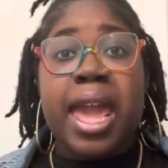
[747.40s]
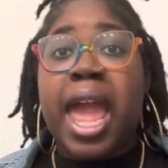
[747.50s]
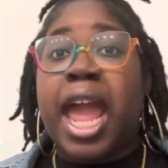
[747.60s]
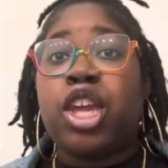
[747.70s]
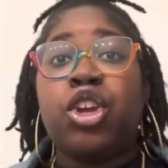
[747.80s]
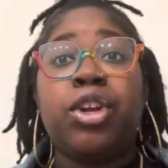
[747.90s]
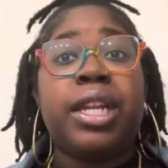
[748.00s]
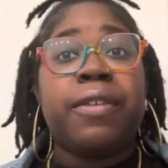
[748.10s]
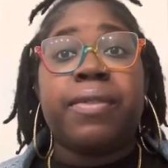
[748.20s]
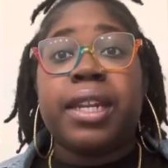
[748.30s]
And you're
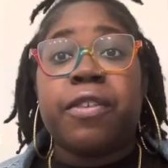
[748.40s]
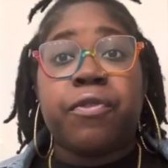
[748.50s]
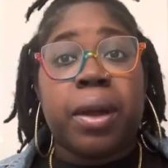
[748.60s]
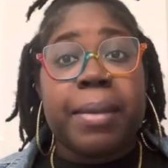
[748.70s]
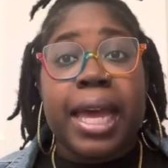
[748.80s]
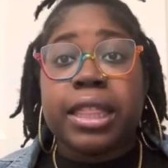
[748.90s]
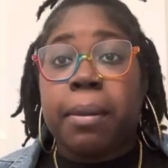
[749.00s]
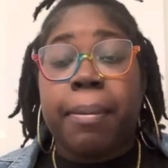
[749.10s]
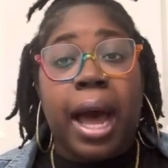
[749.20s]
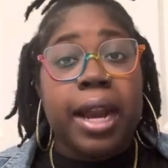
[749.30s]
lifting it from at the
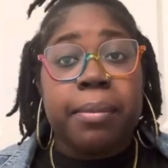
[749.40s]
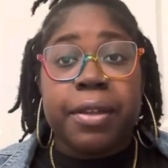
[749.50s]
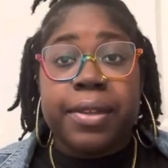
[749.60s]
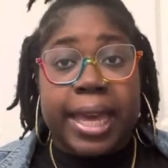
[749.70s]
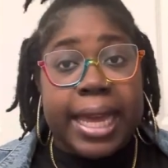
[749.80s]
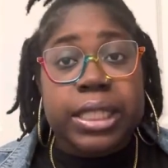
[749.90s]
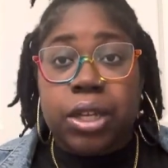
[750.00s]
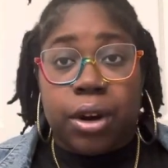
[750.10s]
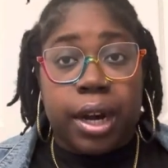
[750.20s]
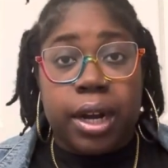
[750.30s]
bottom of the case
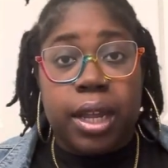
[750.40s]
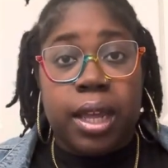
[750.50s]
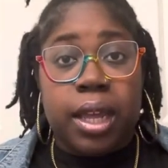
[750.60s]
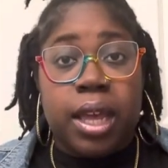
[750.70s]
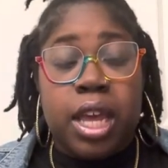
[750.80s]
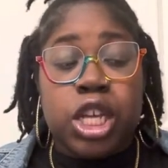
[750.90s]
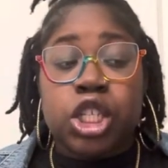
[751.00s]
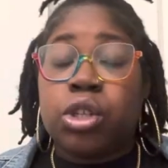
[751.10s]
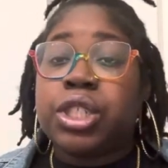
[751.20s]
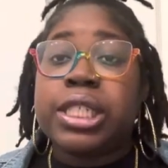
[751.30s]
card.
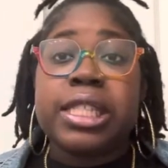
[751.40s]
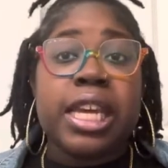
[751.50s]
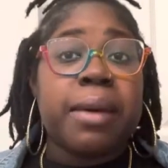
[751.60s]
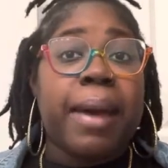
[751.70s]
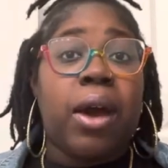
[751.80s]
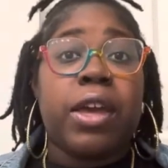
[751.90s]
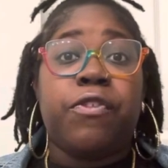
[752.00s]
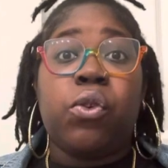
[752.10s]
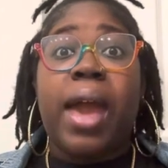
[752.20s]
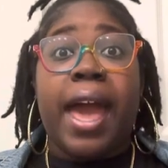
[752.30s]
So just think about if
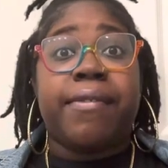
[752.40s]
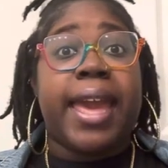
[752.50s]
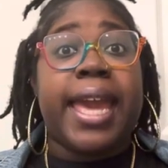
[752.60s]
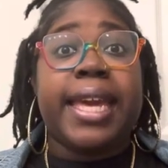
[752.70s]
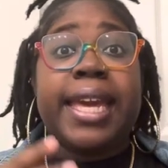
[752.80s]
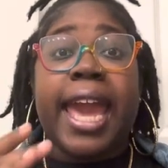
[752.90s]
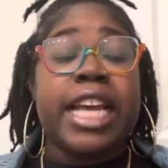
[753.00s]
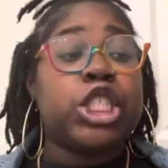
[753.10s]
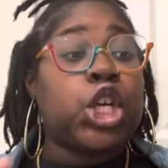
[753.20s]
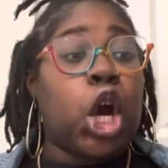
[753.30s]
you have a
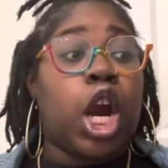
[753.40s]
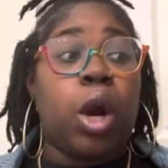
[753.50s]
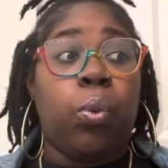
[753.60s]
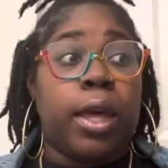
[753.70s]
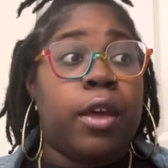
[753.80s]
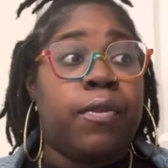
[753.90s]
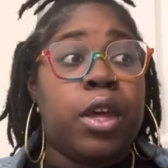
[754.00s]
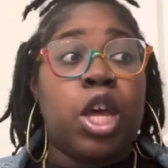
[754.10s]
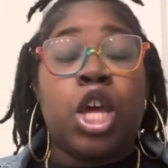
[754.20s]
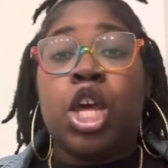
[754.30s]
case card with
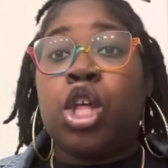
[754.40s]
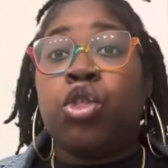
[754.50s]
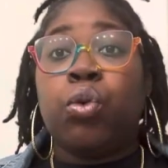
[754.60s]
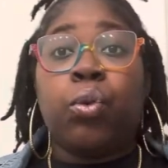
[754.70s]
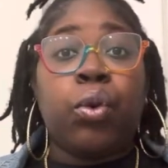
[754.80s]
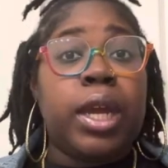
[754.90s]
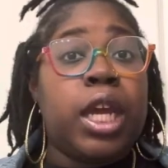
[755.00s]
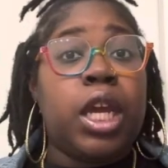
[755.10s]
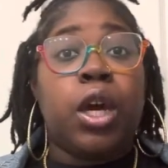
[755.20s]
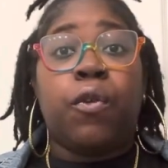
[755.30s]

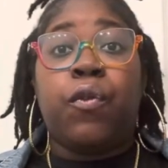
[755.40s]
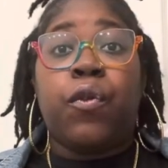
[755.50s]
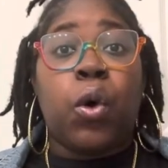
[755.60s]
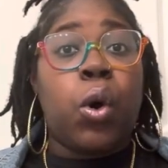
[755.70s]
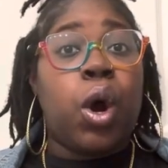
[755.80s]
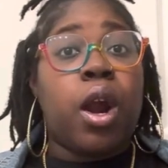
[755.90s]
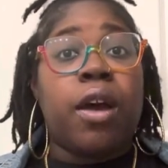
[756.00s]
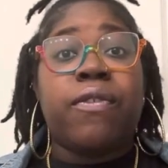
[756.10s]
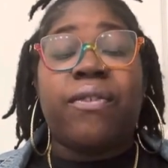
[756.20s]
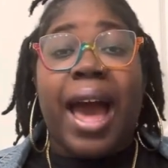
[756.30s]
3 or 4 or
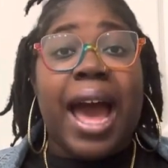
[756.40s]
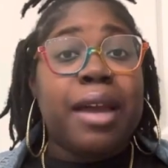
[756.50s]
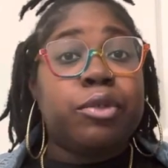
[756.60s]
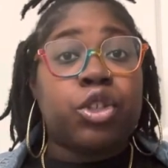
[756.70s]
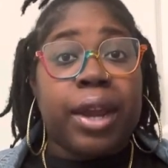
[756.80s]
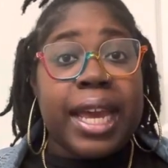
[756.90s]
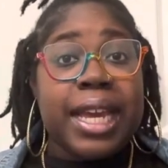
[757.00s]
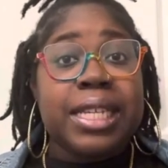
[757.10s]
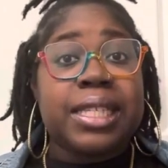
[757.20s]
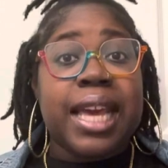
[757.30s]
5
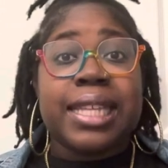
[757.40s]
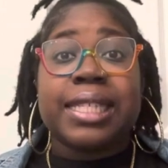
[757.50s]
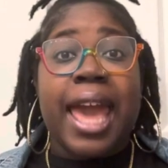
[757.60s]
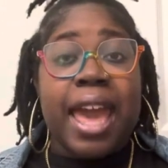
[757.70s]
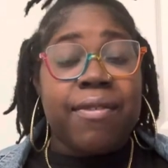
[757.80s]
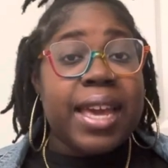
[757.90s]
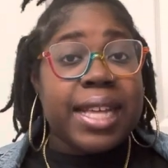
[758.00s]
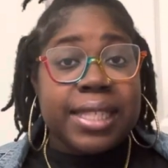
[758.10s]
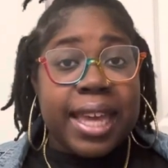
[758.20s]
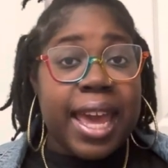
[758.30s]
trays as heavy
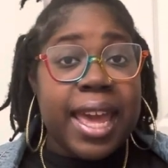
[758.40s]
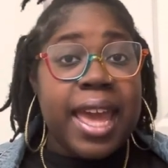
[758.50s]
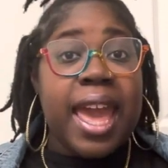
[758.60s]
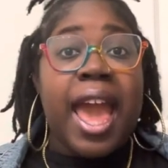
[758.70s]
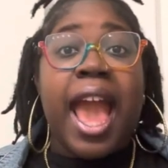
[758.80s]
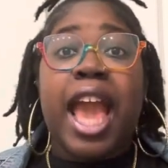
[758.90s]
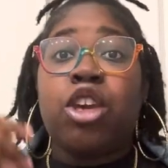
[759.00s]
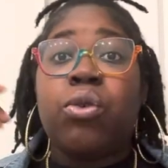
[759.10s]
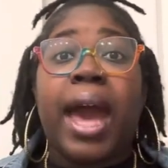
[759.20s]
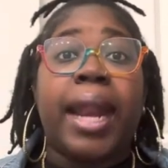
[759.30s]
as that, and
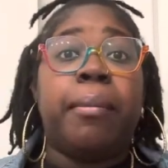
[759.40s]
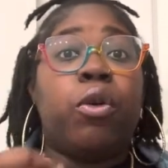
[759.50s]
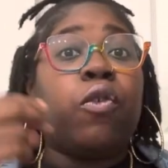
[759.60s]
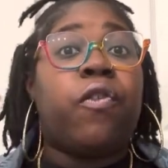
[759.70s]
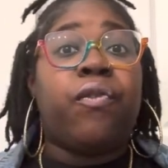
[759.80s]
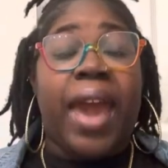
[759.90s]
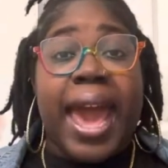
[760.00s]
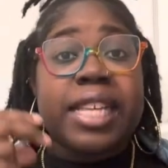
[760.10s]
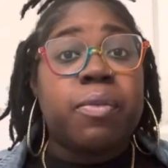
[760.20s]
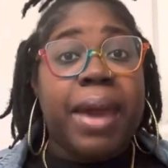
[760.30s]
you got to move
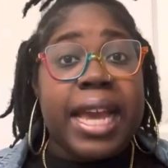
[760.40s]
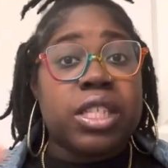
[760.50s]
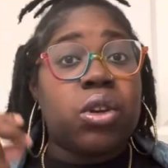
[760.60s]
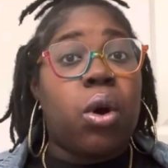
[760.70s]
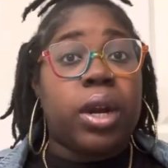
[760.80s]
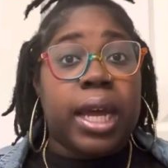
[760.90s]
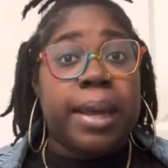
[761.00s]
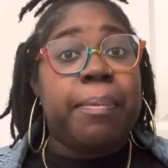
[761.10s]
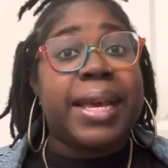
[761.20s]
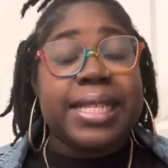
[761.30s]
fast paced on a
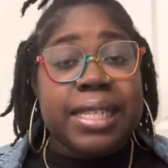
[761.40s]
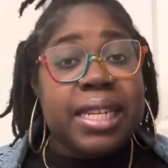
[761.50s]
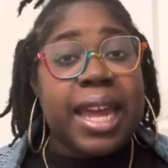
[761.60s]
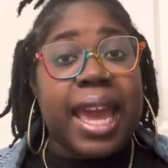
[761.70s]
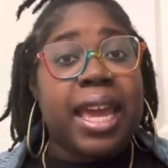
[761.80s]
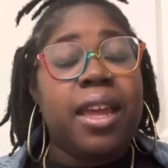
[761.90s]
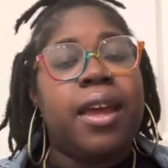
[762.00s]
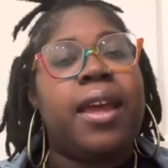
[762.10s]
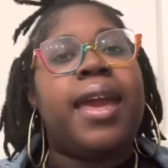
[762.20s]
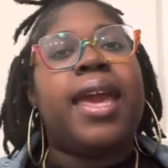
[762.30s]
busy day,
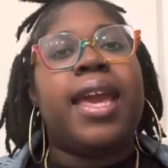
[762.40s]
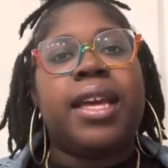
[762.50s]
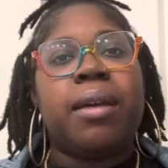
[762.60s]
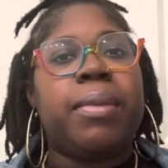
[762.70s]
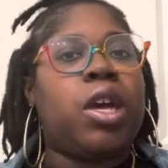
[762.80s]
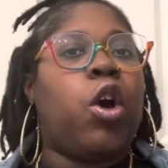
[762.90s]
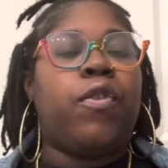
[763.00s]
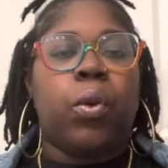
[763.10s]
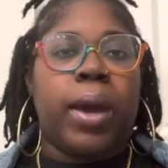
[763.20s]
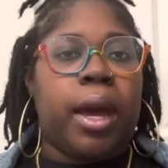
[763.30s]
it can be
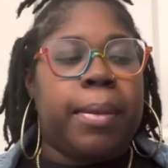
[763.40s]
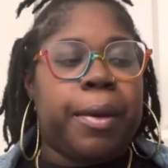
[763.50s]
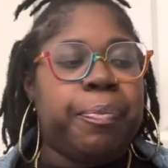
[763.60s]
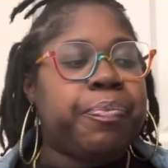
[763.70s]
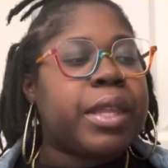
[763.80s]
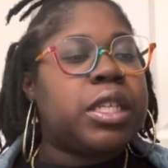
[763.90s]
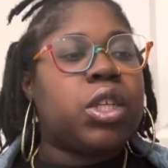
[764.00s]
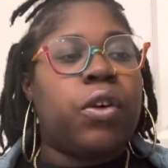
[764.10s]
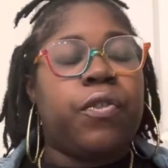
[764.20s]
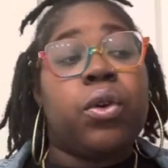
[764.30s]
overwhelming.
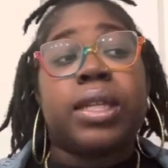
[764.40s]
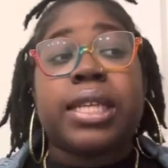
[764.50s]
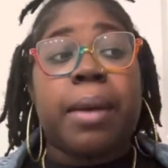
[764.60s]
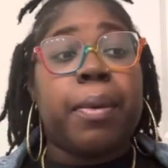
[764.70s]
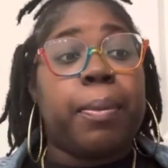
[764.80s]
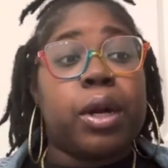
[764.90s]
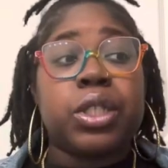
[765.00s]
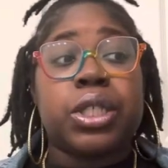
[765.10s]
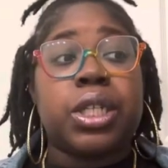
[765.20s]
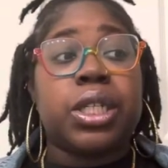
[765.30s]
So if you're a type of
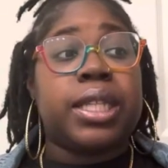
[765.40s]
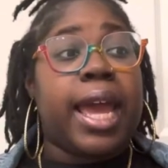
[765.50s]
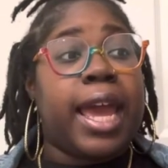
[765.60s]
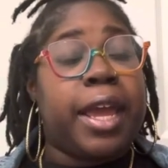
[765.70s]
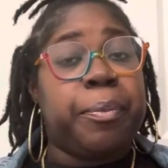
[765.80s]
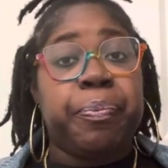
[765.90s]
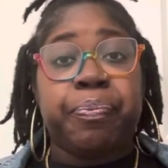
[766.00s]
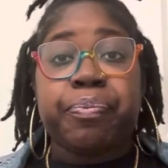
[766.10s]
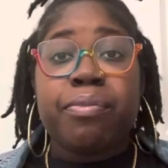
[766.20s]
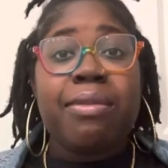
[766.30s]
person that
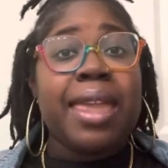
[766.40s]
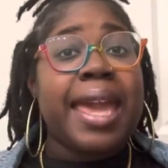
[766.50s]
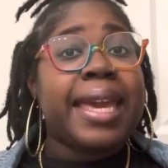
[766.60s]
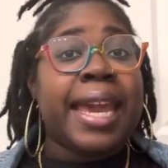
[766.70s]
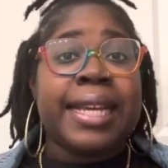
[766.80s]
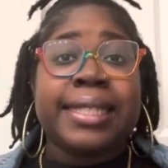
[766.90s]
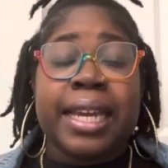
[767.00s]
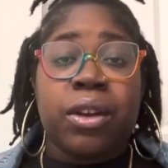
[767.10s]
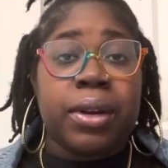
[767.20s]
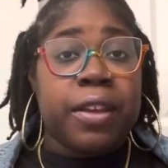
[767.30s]
can't
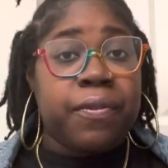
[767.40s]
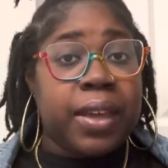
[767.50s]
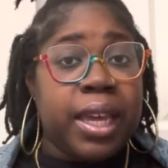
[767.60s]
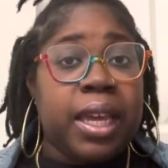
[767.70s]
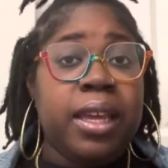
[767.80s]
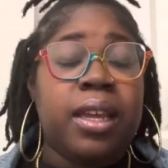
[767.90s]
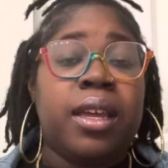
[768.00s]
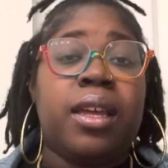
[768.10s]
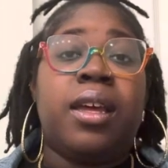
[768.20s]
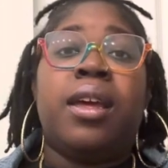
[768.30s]
stand on their feet,
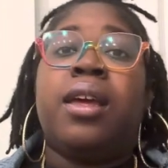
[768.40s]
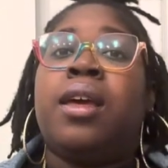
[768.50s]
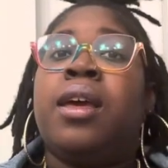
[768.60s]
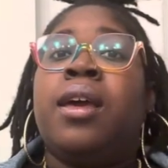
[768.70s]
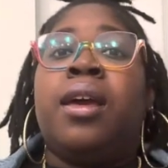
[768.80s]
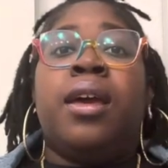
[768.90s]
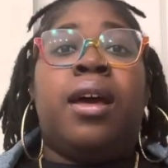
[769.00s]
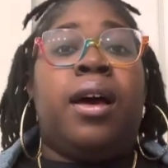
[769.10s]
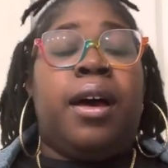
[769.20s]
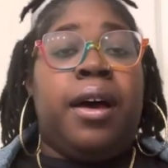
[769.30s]

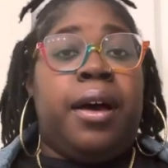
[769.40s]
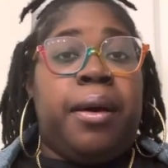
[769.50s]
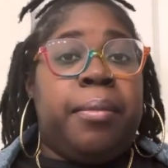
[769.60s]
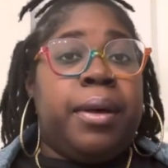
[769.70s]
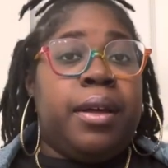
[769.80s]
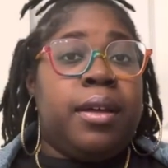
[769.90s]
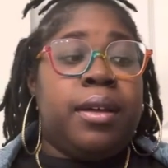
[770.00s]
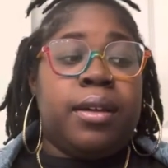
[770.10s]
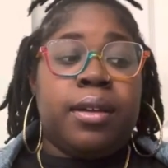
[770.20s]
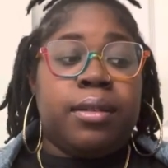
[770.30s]
don't
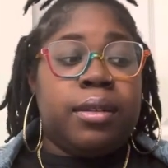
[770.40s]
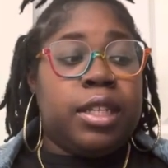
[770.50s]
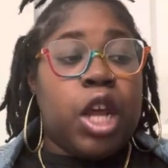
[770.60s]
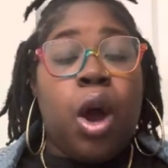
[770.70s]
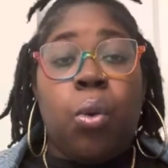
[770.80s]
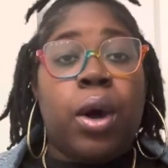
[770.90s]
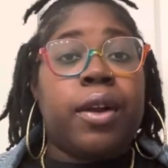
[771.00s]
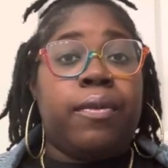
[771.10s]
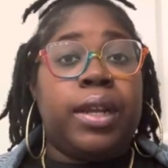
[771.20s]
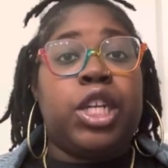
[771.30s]
want to
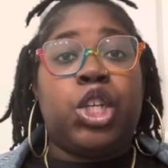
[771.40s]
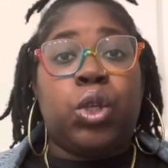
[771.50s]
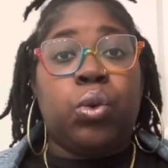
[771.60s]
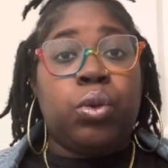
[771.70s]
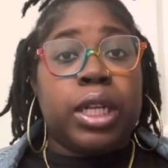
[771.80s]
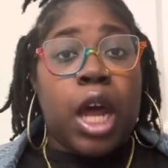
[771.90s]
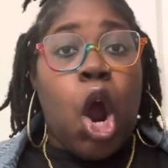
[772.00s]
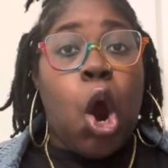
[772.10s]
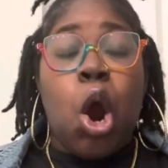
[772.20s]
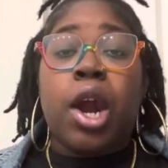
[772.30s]
really do
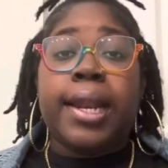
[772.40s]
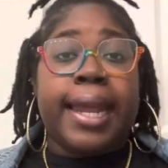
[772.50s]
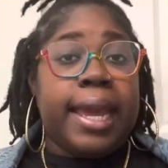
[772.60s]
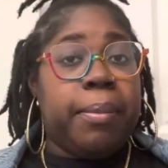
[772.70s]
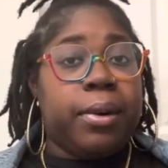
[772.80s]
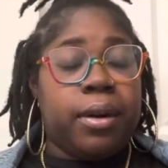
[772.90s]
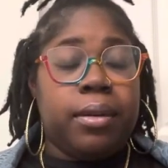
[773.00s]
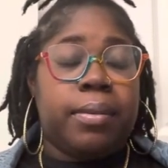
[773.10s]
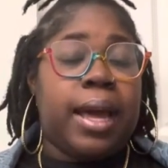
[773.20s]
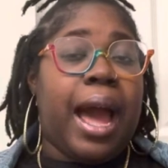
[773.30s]
hard labor,
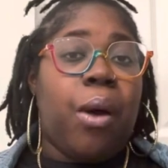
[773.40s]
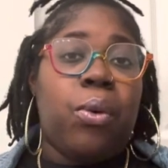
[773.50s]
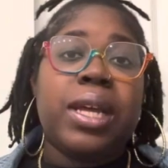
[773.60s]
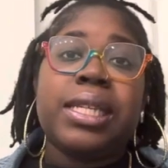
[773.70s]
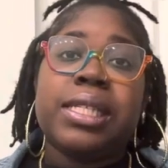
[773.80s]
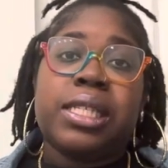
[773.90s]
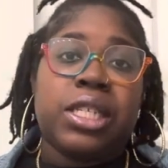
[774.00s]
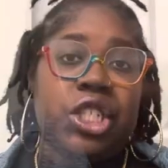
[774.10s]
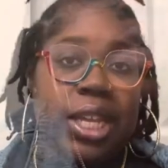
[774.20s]
I wouldn't suggest.